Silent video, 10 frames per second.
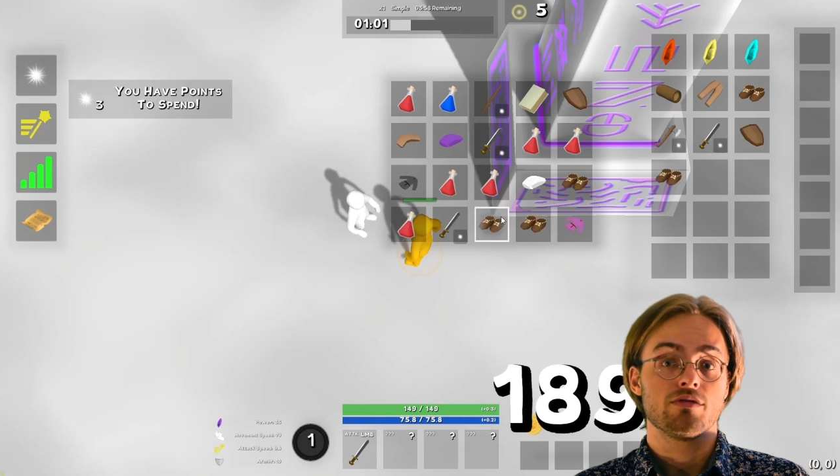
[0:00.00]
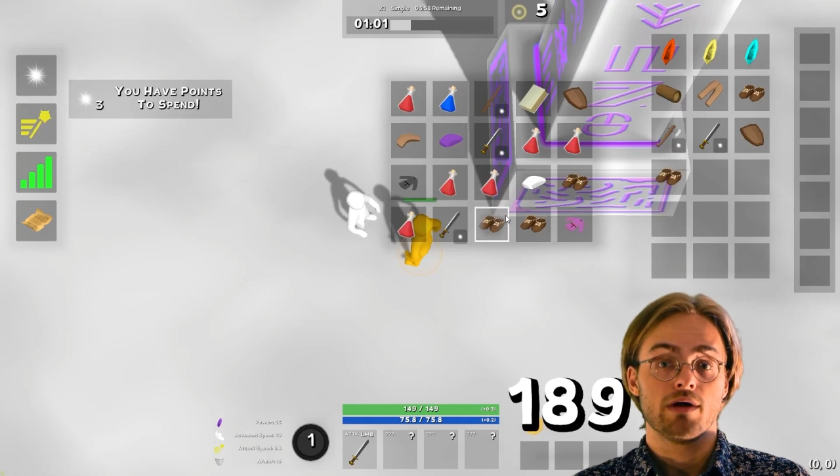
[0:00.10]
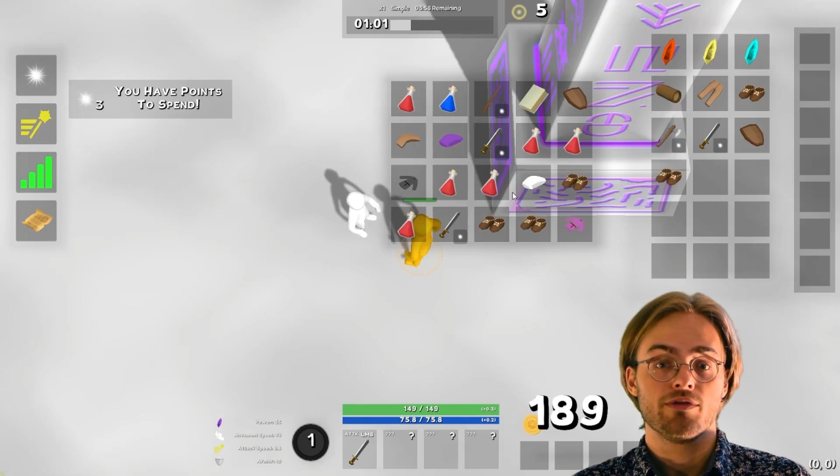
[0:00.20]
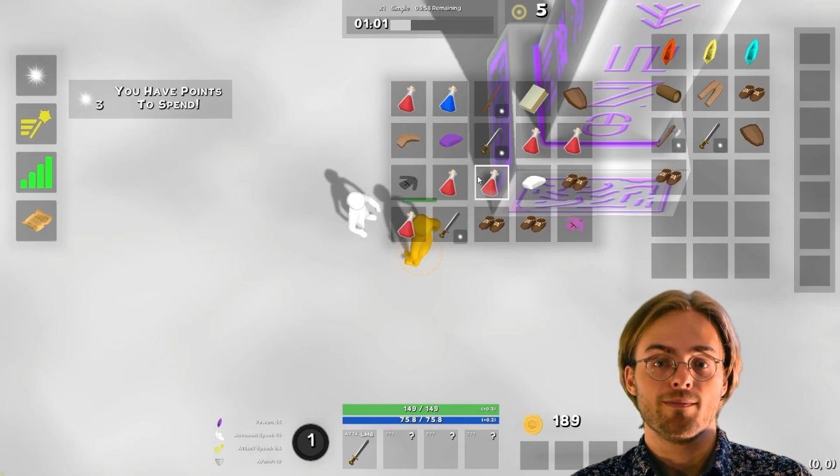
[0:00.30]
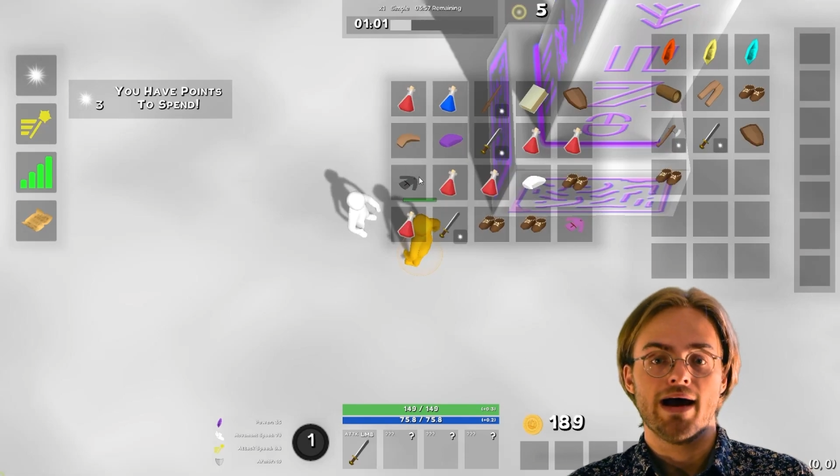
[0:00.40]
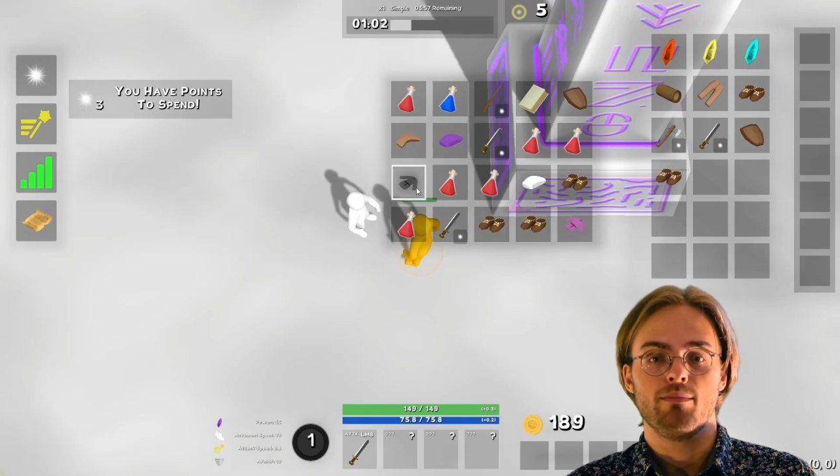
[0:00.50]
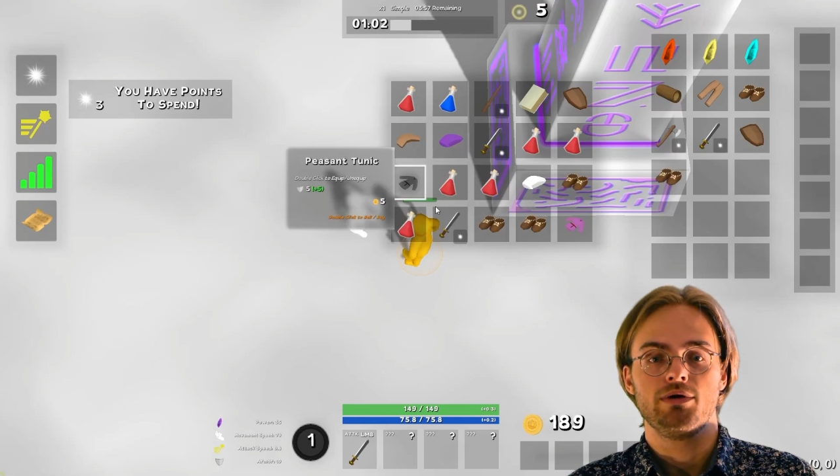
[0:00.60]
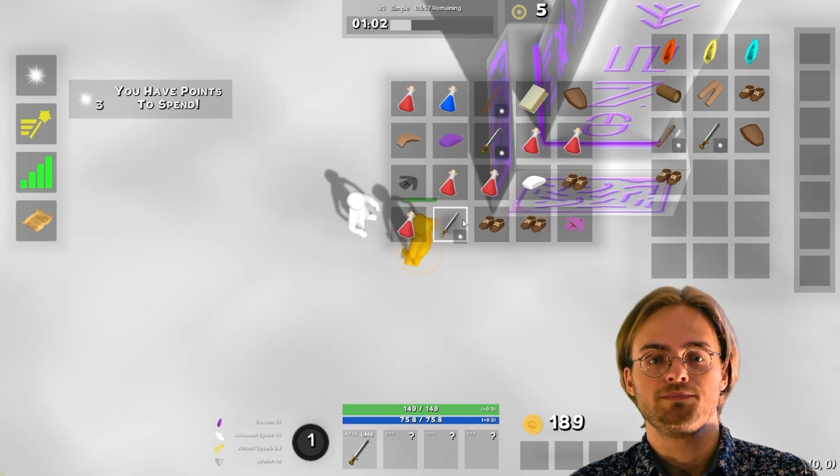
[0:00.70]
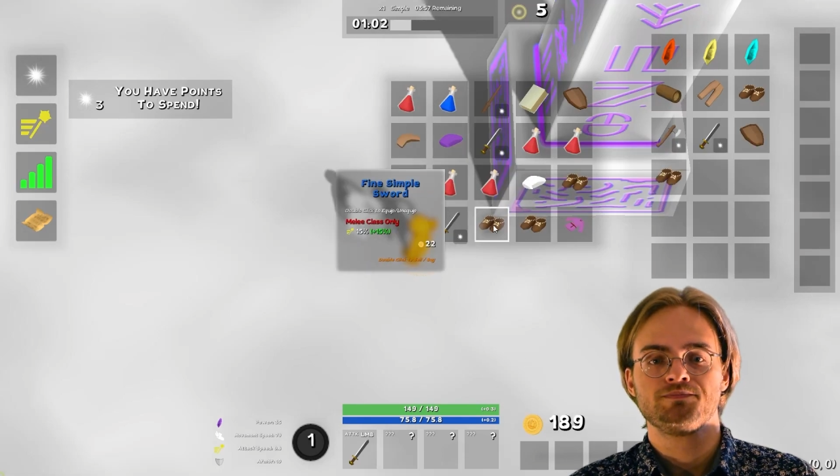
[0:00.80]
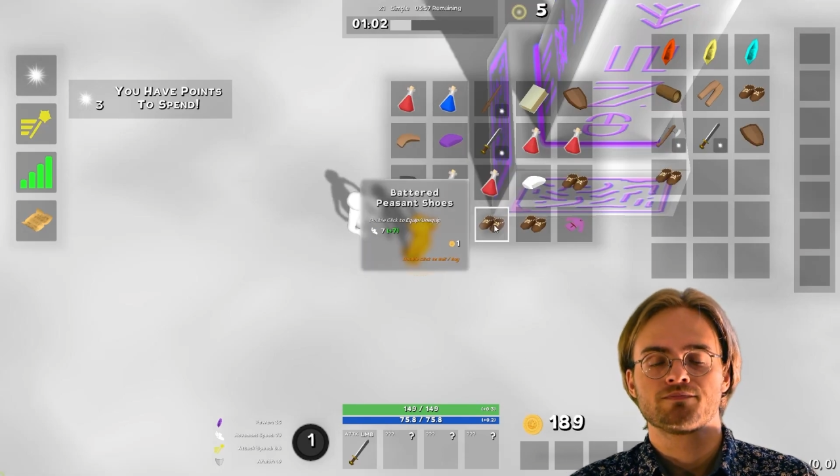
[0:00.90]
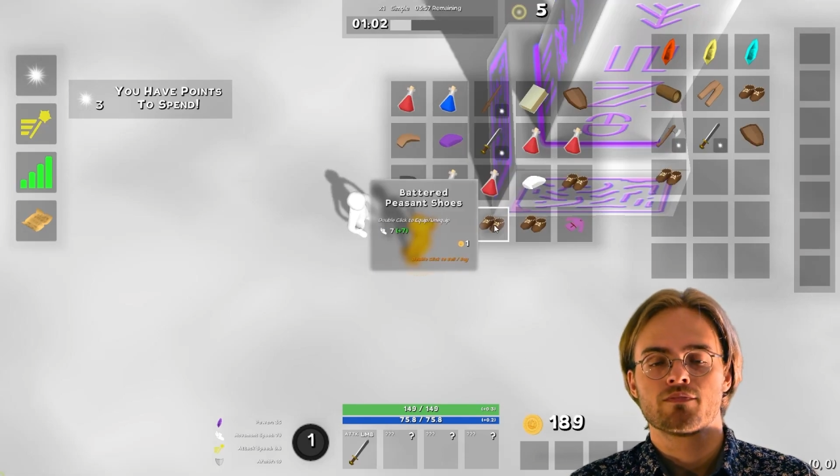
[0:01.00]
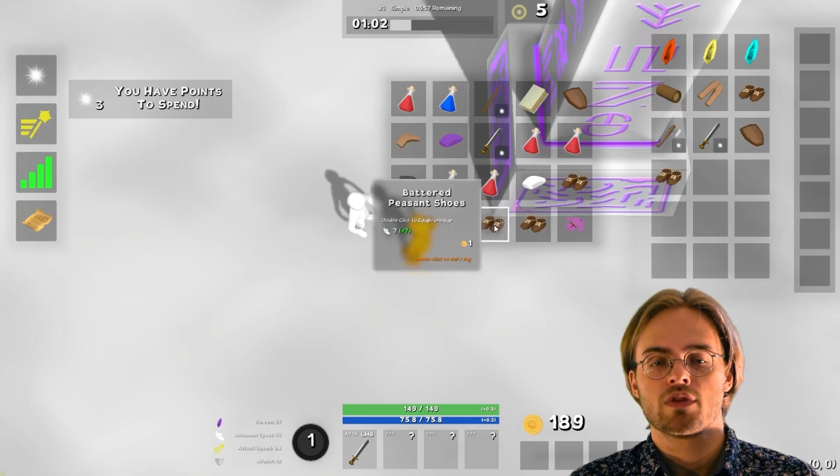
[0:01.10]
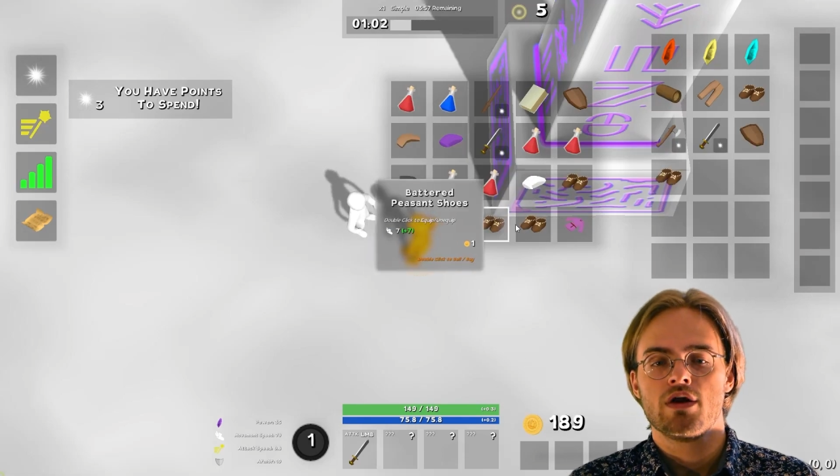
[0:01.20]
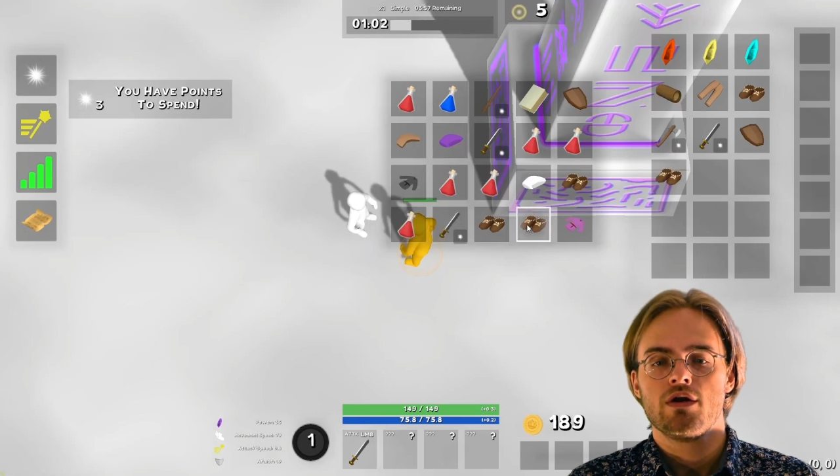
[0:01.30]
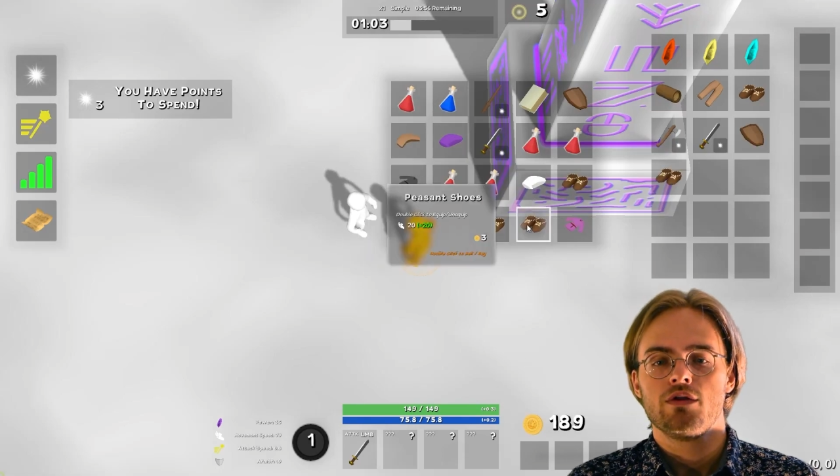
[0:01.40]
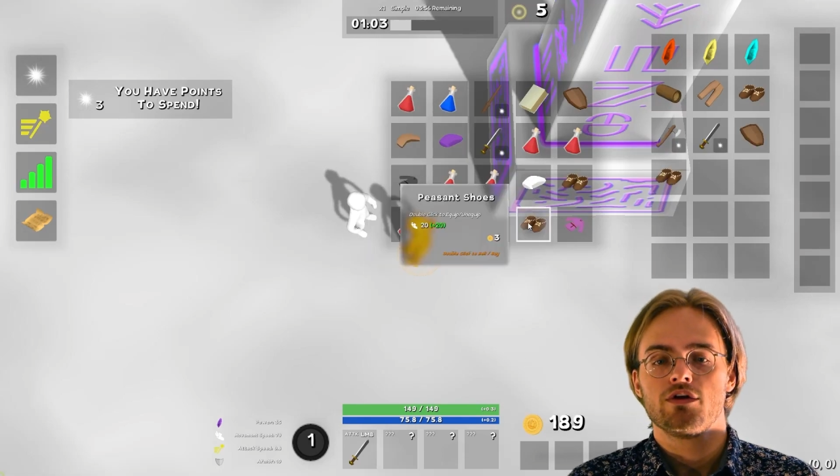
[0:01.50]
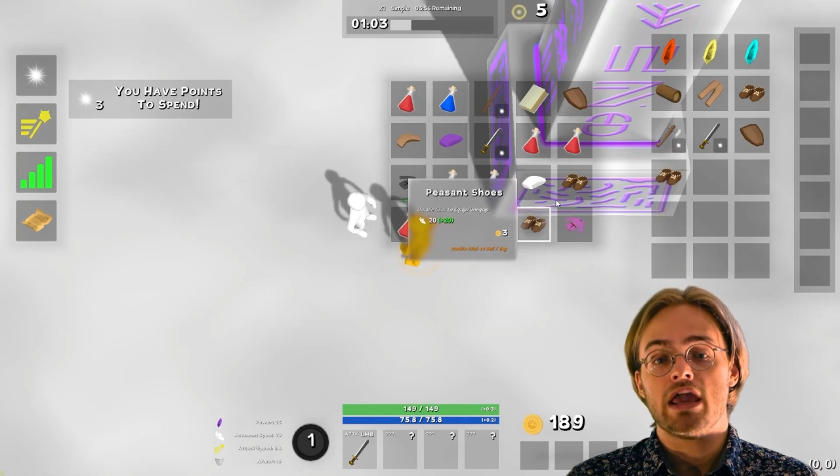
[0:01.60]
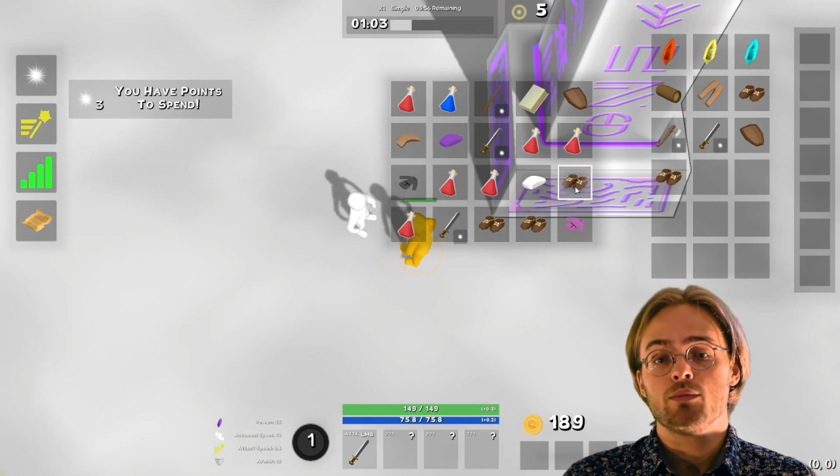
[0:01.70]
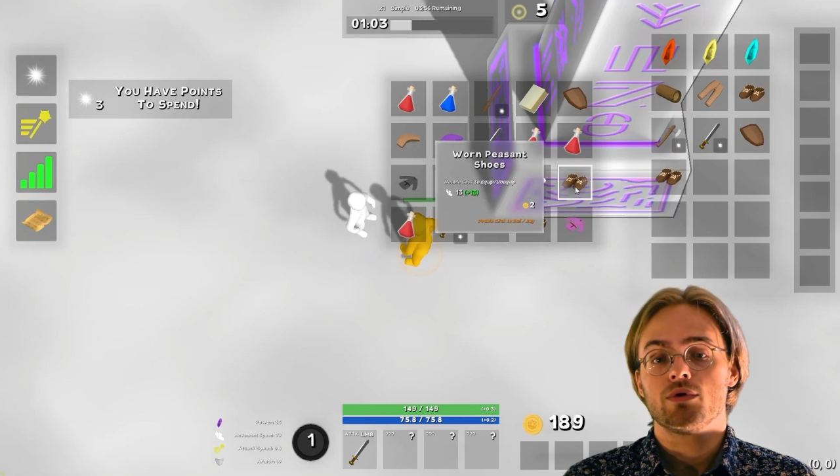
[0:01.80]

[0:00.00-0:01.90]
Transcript: throughout the map. The game